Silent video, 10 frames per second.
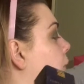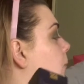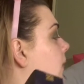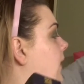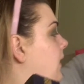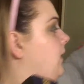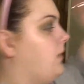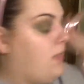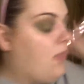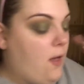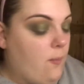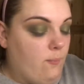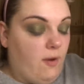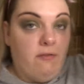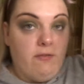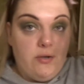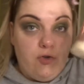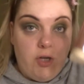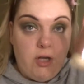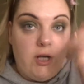with my
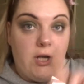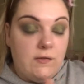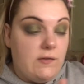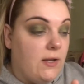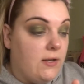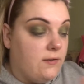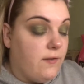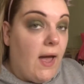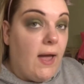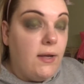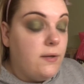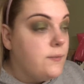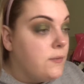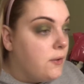Revolution Conceal and Define.